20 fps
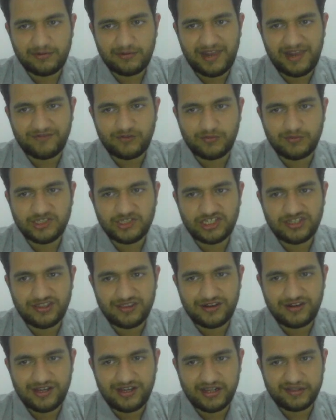will have to mention
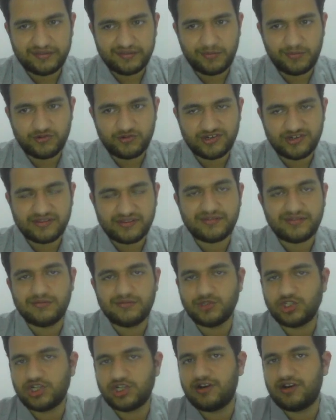three exposures,
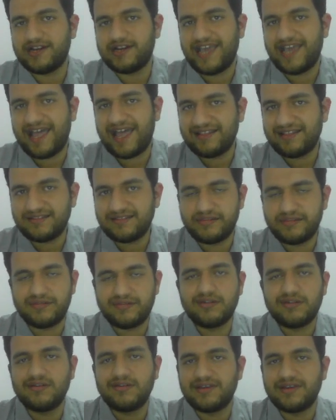which are
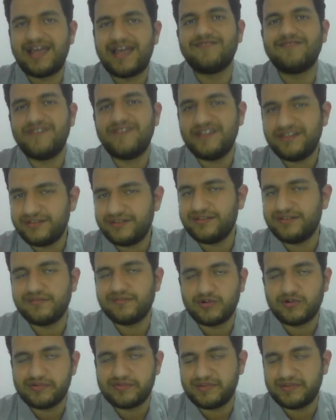cats, cat feces
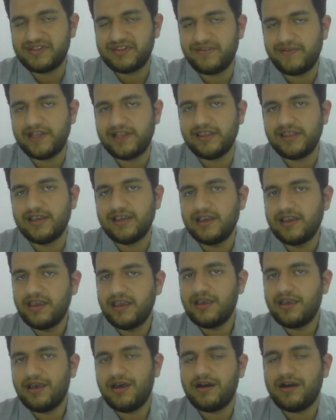more specifically,
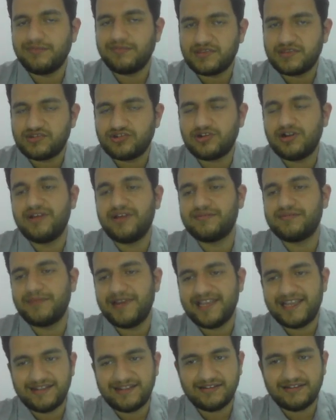unpasteurized
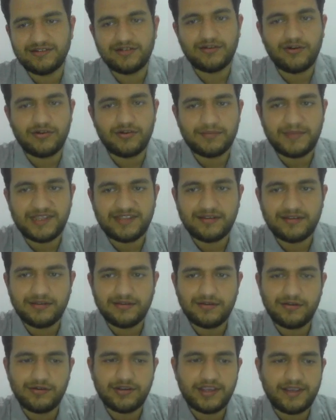milk and undercooked meat.
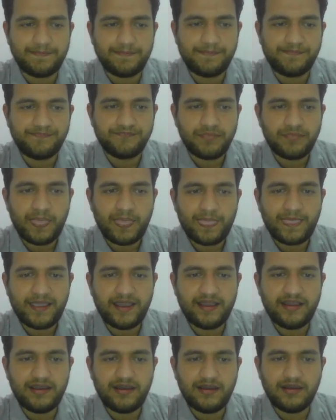Okay,
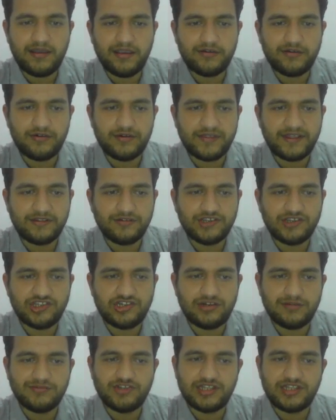ignore the
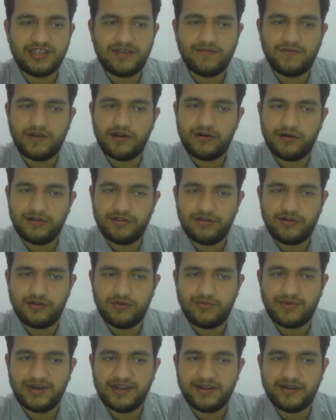educational objective. I already know
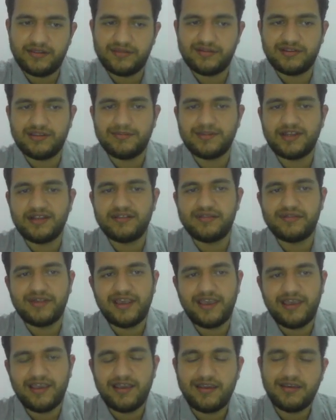why it's not hepatitis
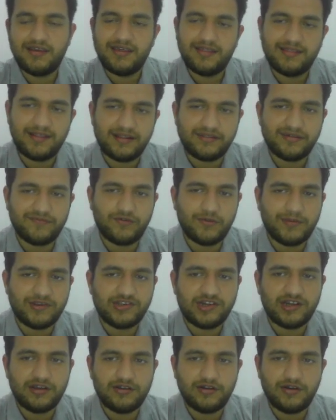A. That's
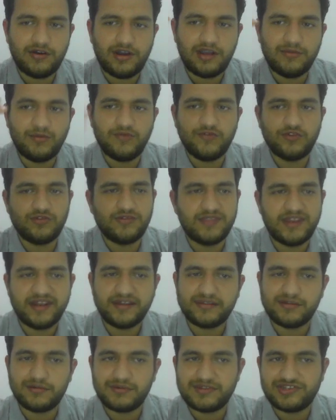information I know. I move on to the
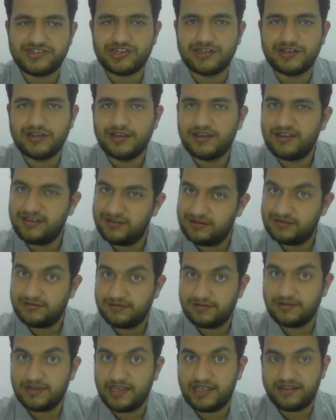next question.
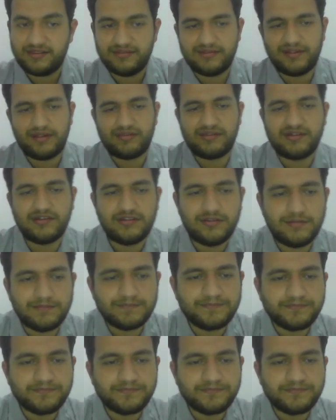Okay, sounds good.